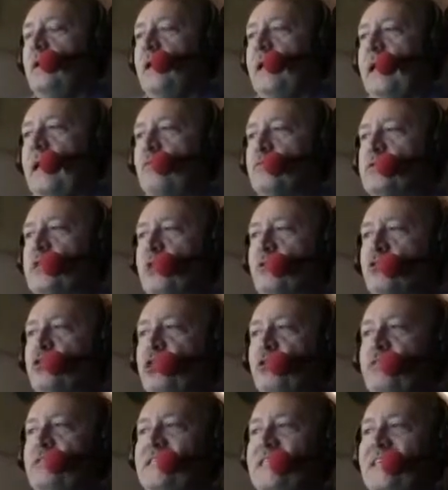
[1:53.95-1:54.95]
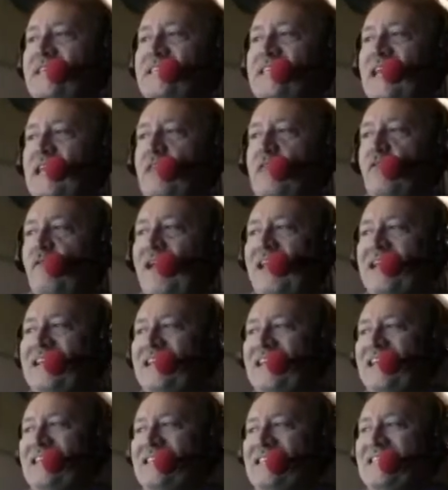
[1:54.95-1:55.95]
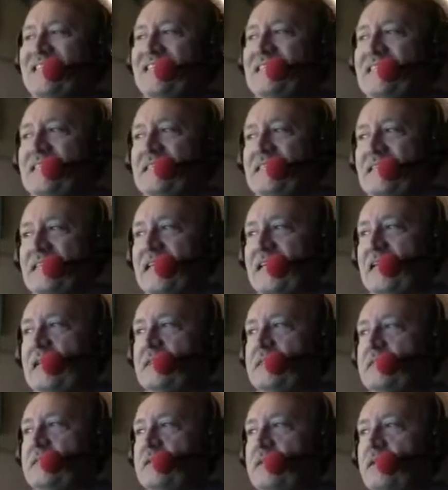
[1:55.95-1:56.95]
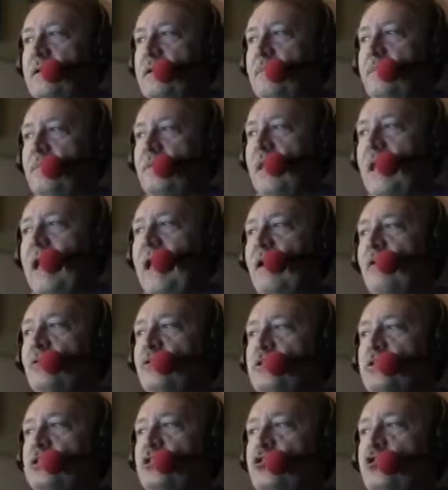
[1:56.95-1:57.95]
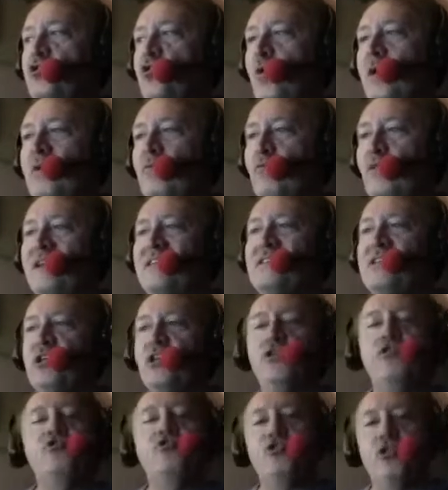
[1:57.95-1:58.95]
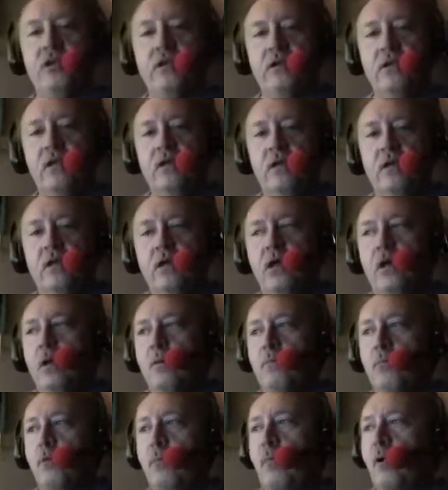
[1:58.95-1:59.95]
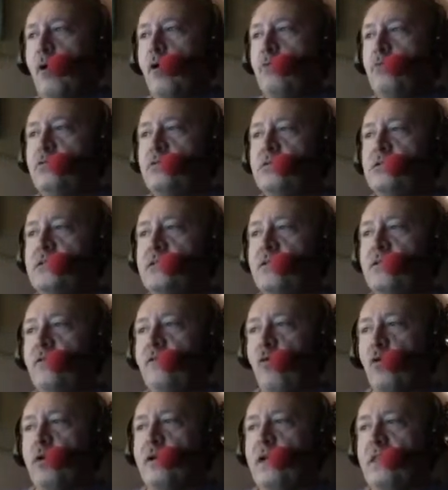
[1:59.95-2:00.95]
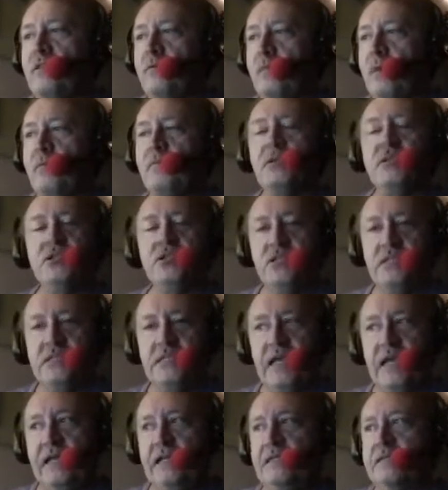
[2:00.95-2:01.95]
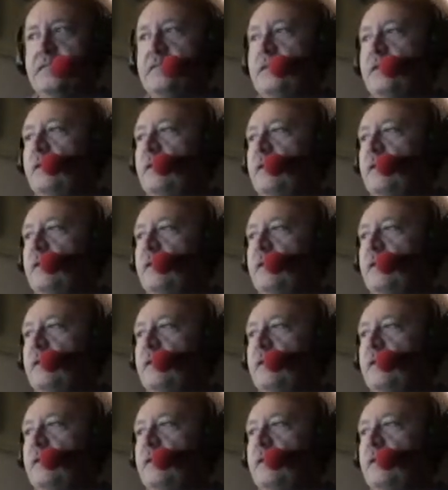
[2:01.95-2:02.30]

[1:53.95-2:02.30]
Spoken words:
It was on June 16th of 1866 the House Joint Resolution proposed the 14th Amendment to the states,